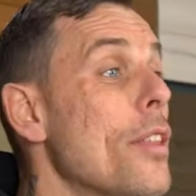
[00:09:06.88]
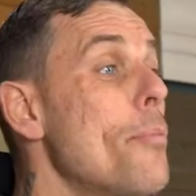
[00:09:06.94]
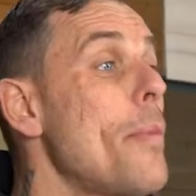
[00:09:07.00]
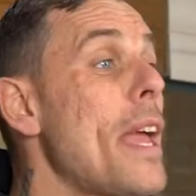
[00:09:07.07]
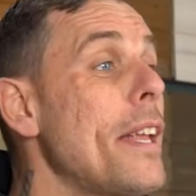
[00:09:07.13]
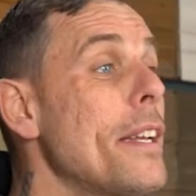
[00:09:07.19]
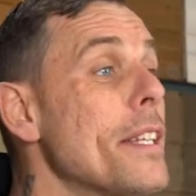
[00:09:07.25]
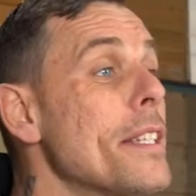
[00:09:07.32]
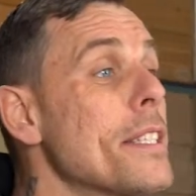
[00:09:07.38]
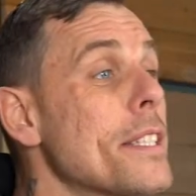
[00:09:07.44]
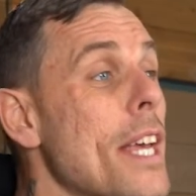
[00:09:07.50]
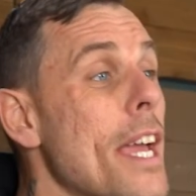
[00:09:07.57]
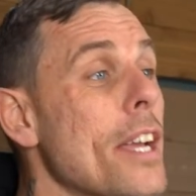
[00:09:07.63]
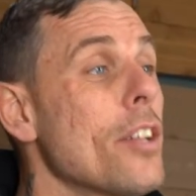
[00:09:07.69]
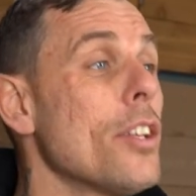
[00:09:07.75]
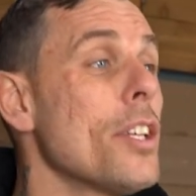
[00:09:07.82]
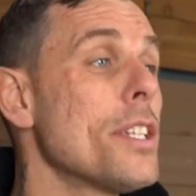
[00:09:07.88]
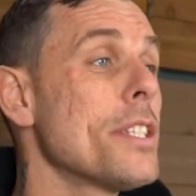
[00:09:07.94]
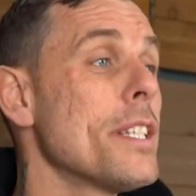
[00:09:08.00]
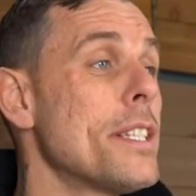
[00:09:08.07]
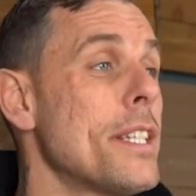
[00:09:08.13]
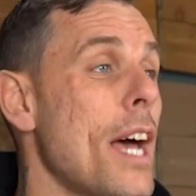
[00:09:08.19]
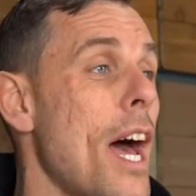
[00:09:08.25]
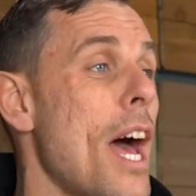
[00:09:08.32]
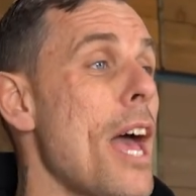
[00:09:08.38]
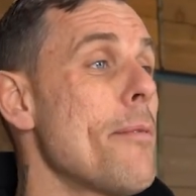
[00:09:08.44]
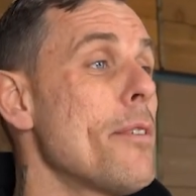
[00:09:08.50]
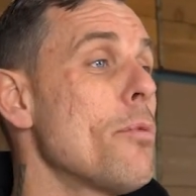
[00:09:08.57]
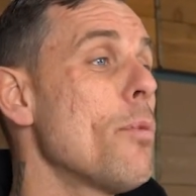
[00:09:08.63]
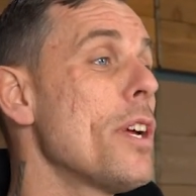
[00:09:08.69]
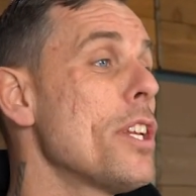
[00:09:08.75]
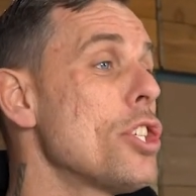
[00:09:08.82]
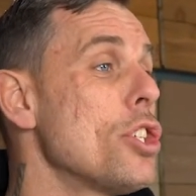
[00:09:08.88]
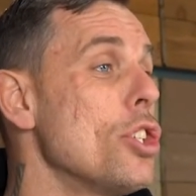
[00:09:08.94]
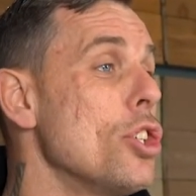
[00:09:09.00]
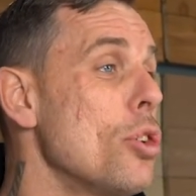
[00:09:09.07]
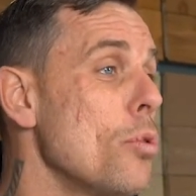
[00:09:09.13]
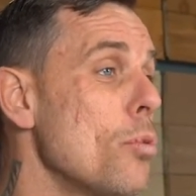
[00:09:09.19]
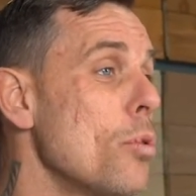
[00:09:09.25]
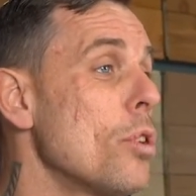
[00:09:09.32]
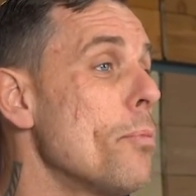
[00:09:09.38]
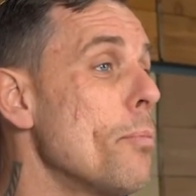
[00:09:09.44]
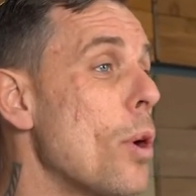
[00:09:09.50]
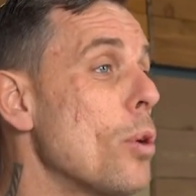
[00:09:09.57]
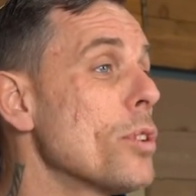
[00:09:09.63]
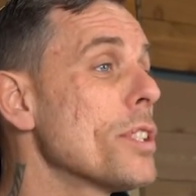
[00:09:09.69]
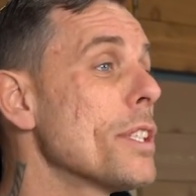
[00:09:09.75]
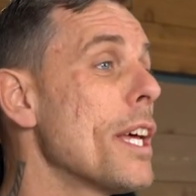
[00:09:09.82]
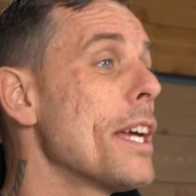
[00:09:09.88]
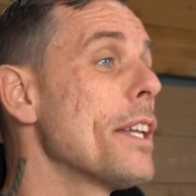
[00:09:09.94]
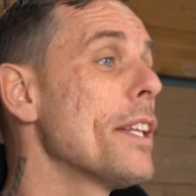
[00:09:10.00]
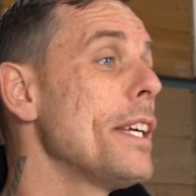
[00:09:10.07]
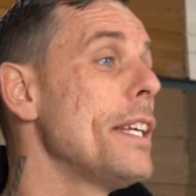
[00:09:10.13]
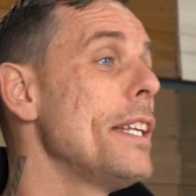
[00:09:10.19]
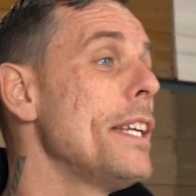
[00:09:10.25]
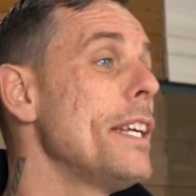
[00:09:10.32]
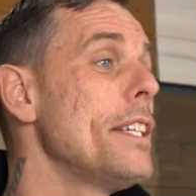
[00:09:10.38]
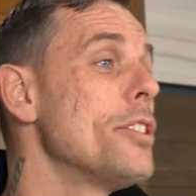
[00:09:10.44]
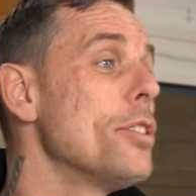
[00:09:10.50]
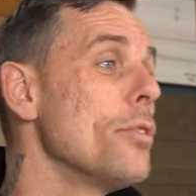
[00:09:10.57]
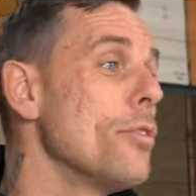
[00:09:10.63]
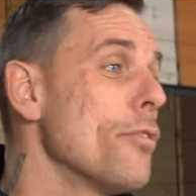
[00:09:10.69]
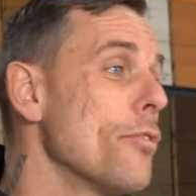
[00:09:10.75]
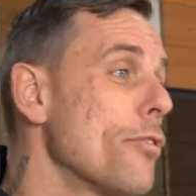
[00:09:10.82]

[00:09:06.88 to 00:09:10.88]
The maintenance cycle is the time in which you will most likely need to